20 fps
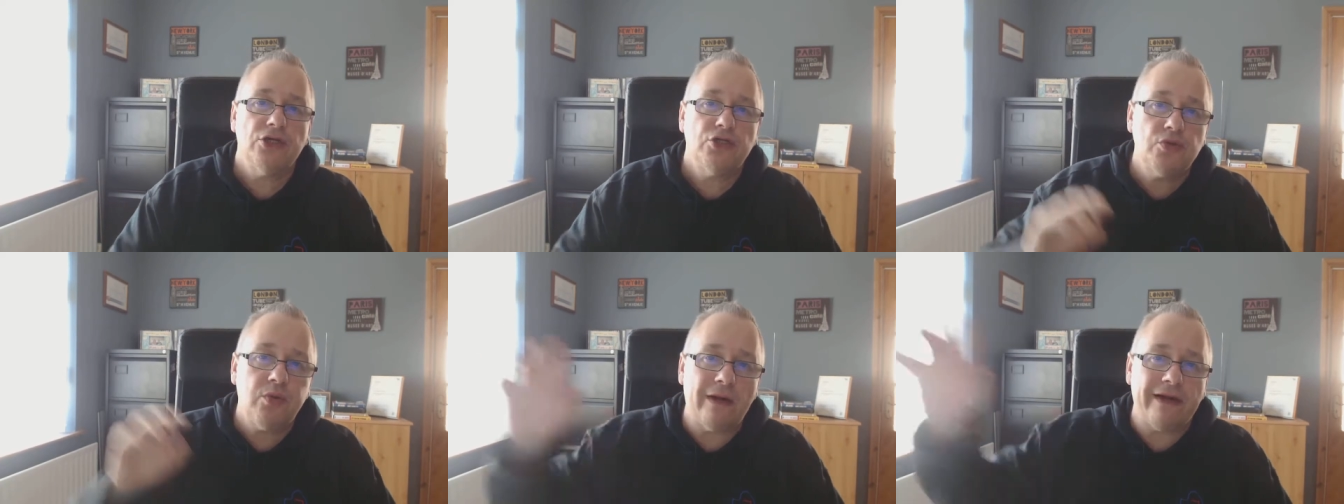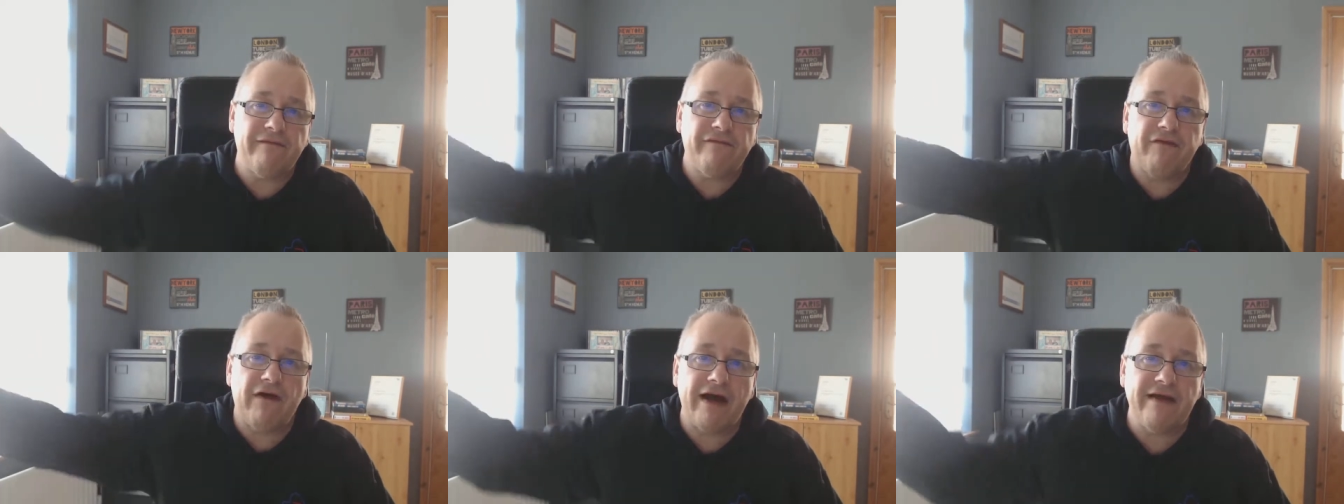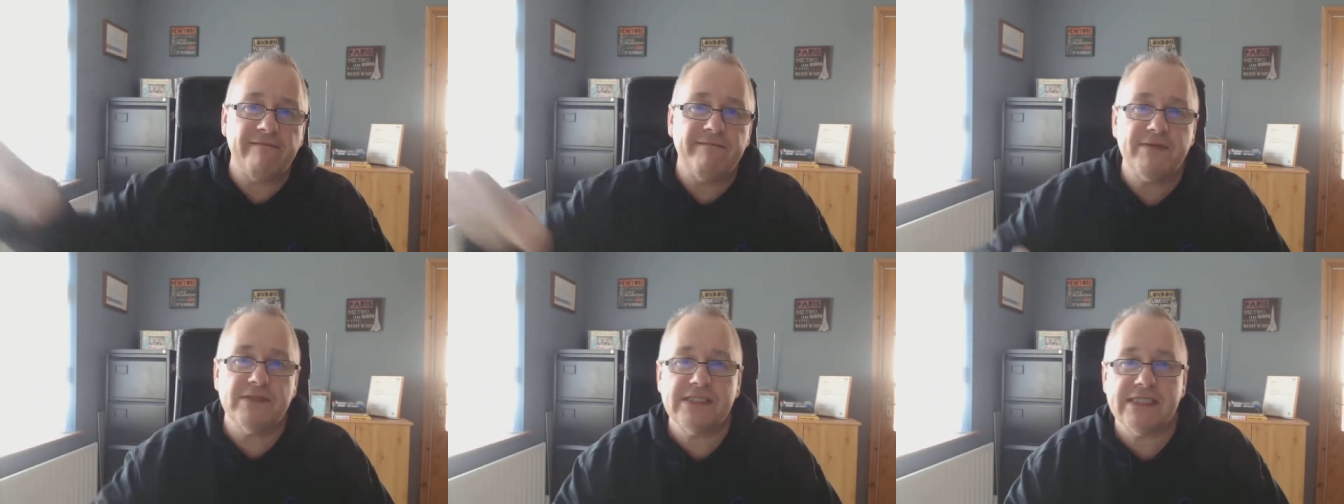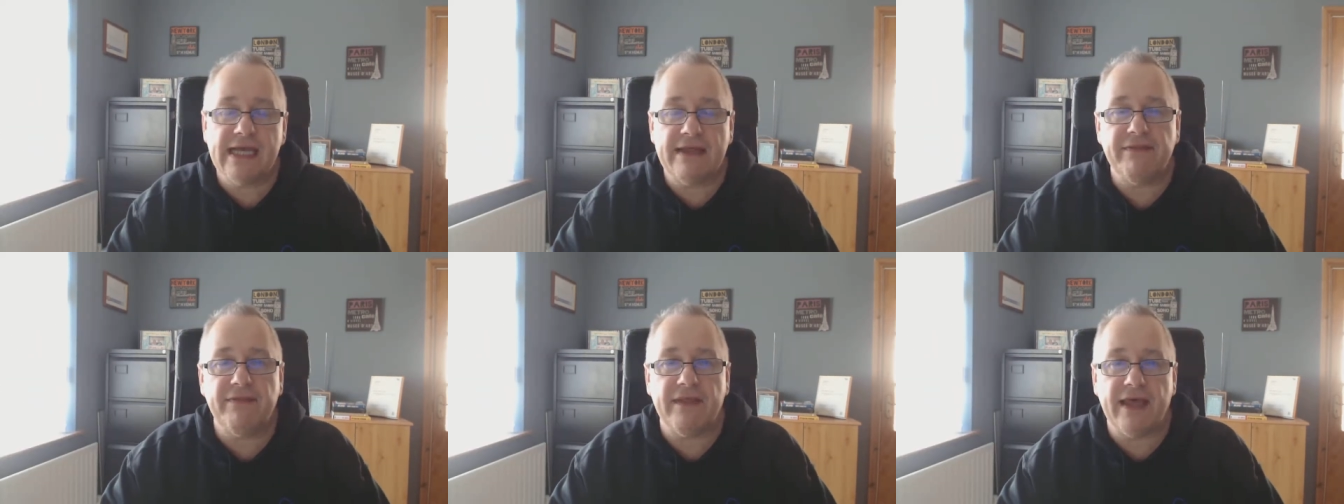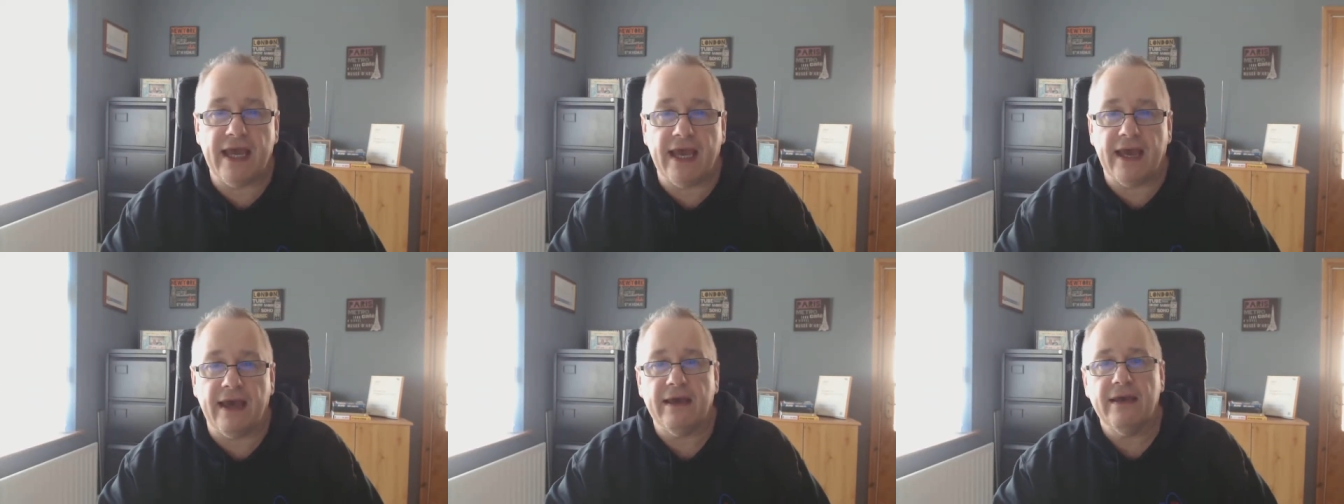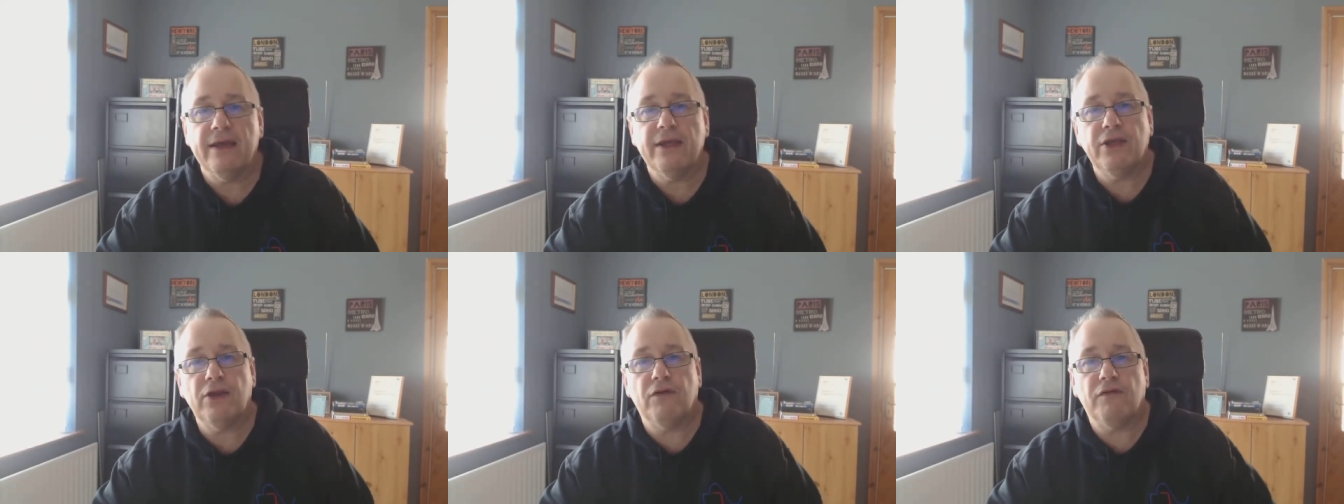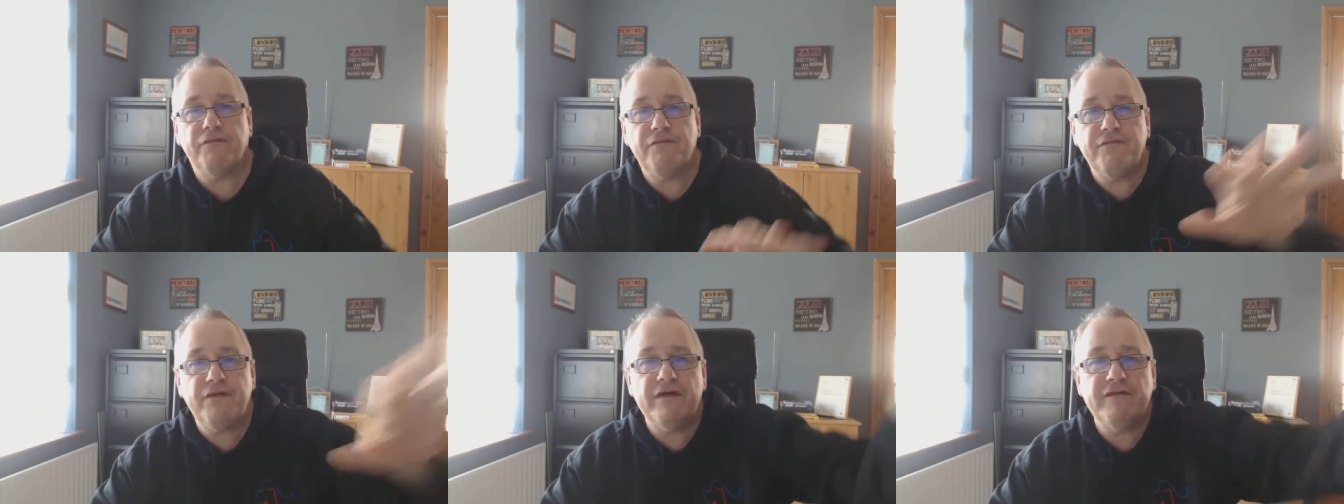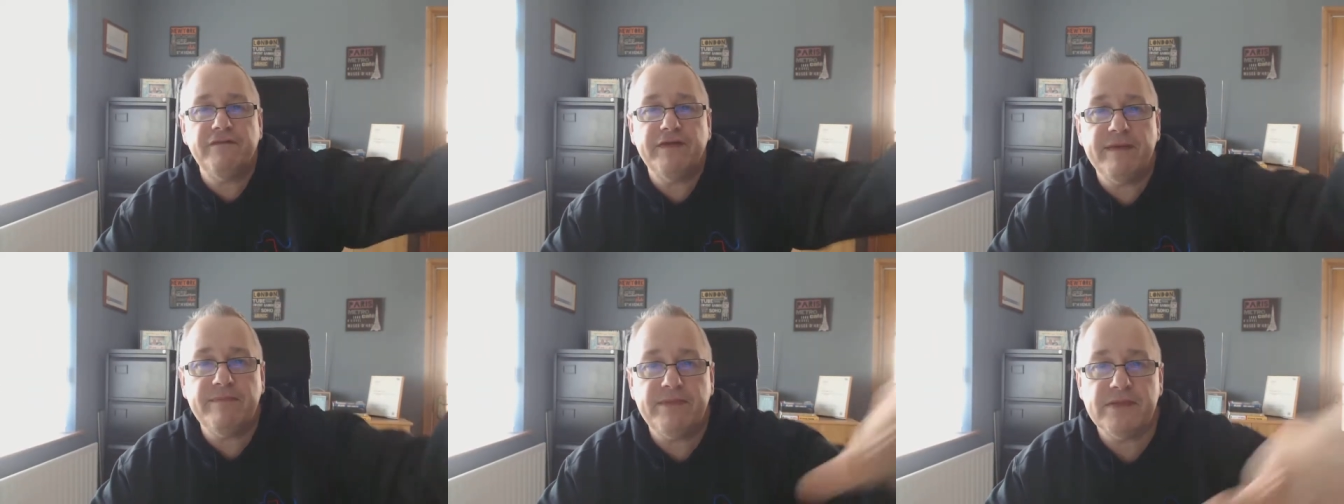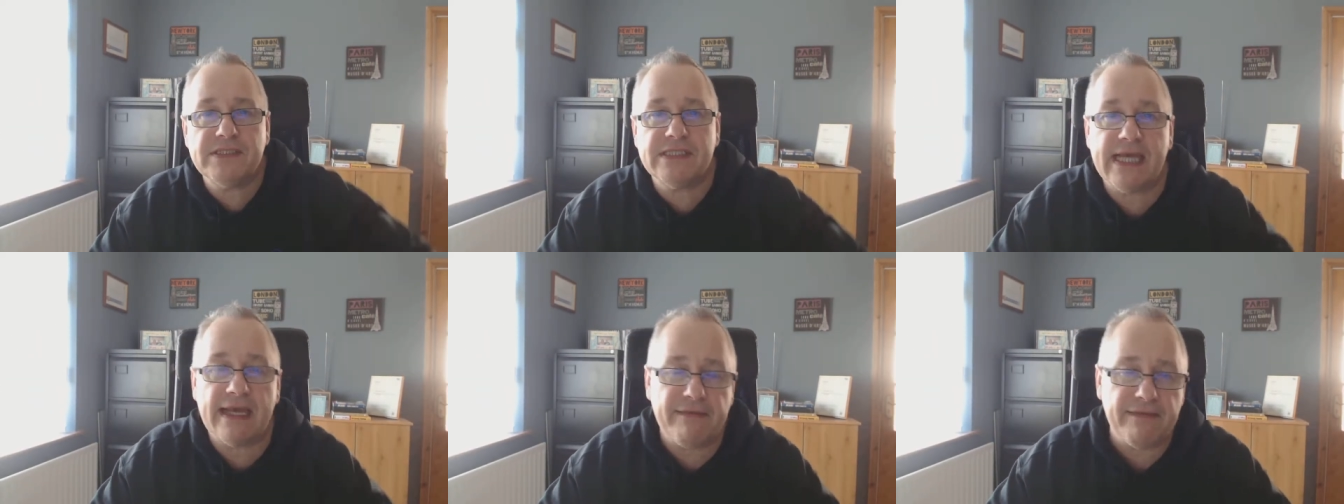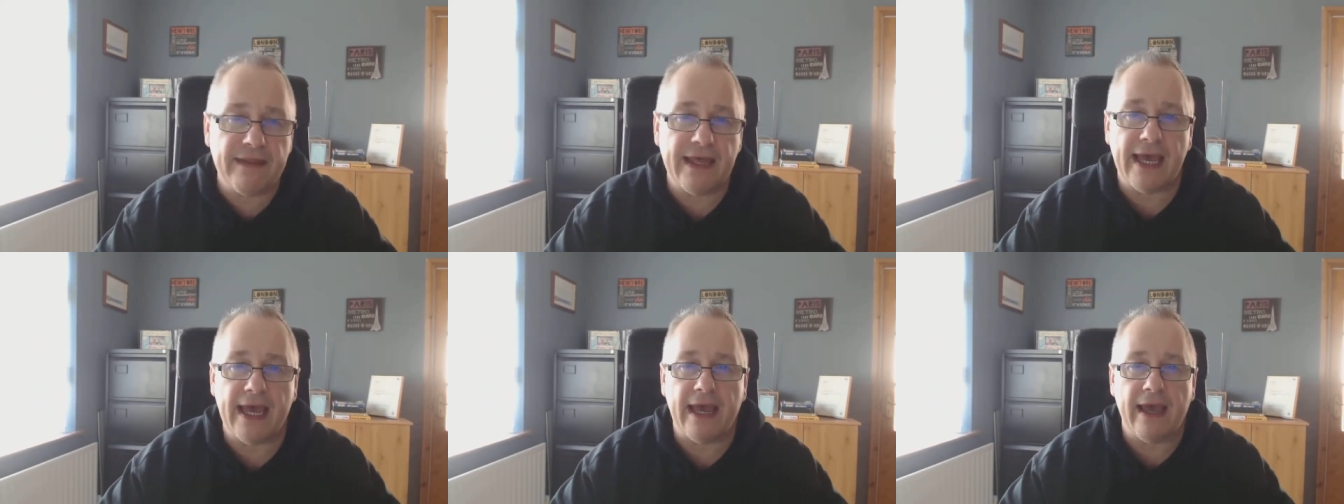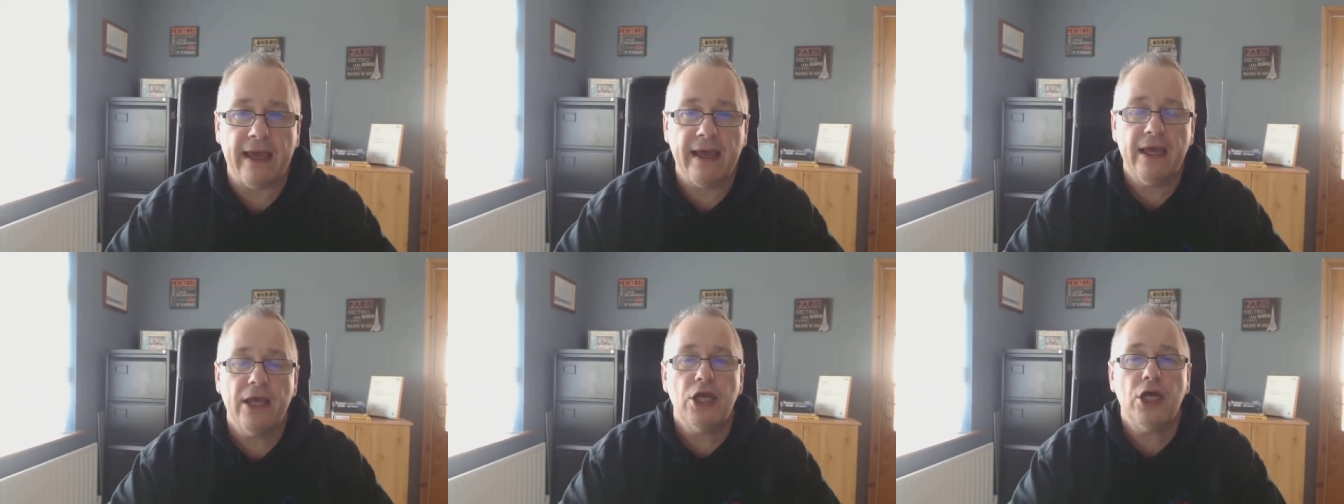25% there, you know, 50% there.